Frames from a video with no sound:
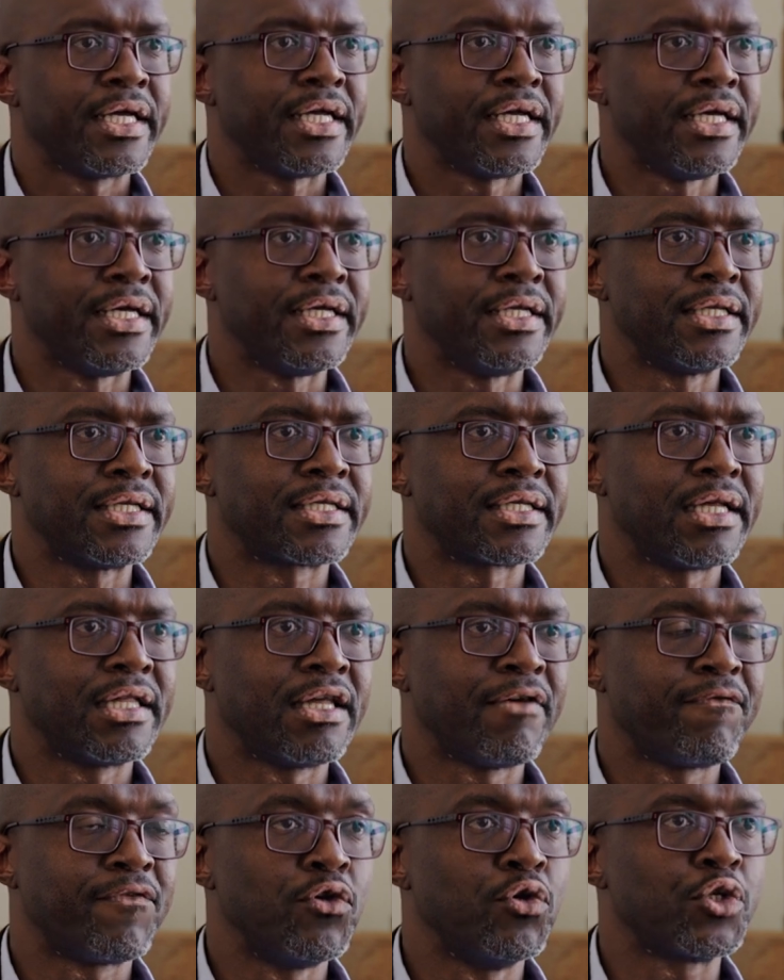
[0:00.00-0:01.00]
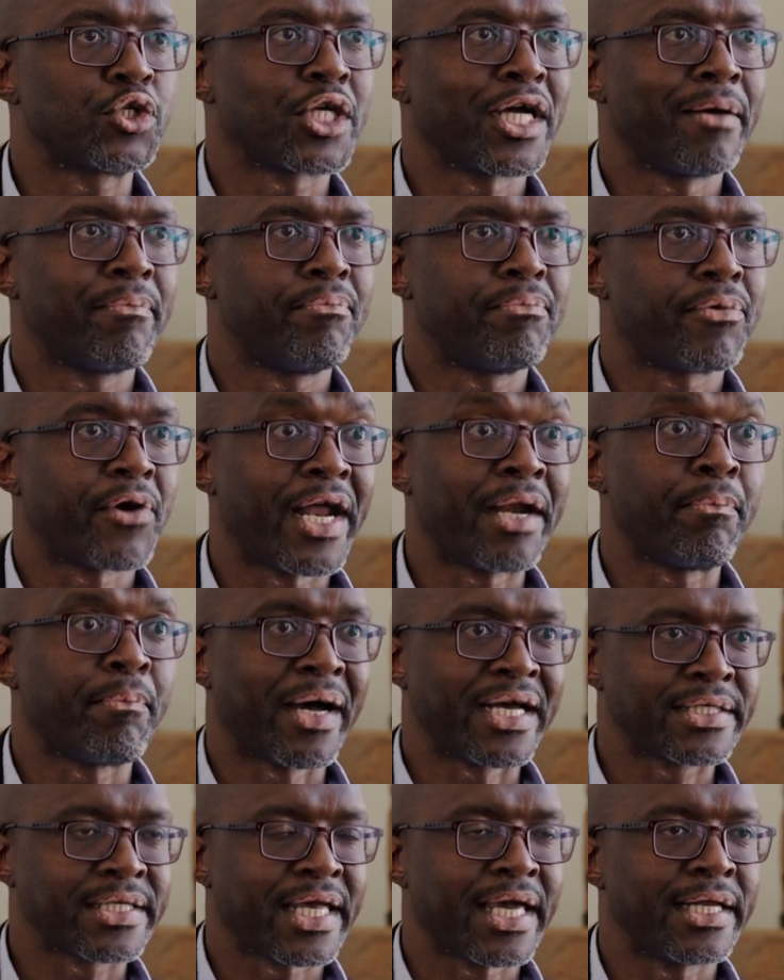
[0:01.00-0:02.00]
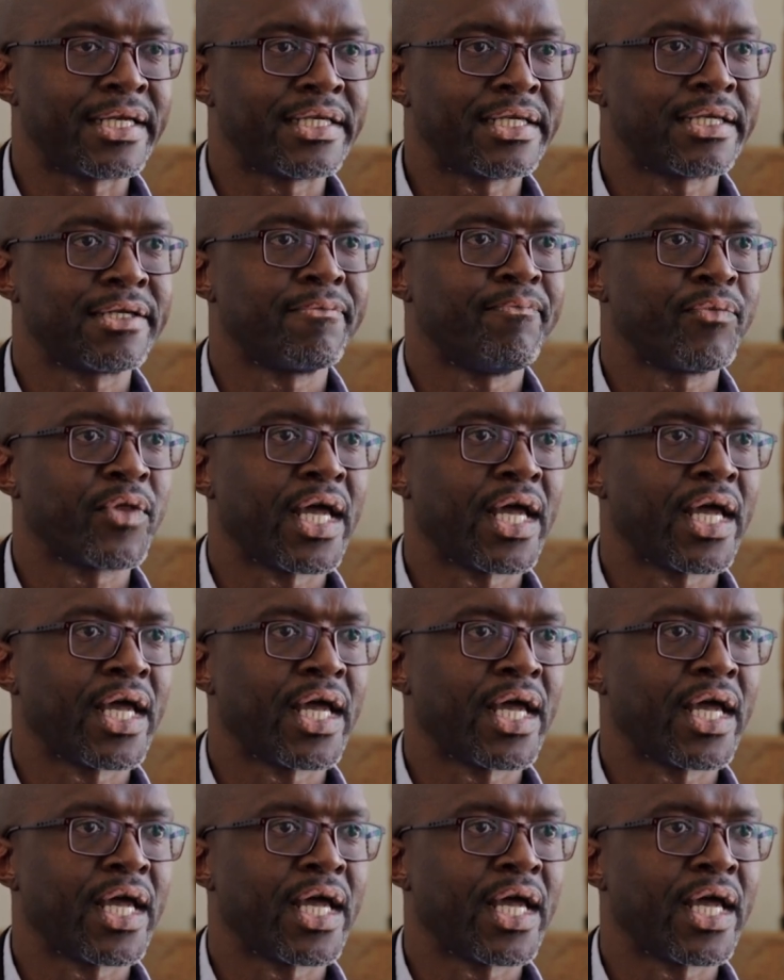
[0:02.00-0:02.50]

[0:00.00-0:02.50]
is the future breadbasket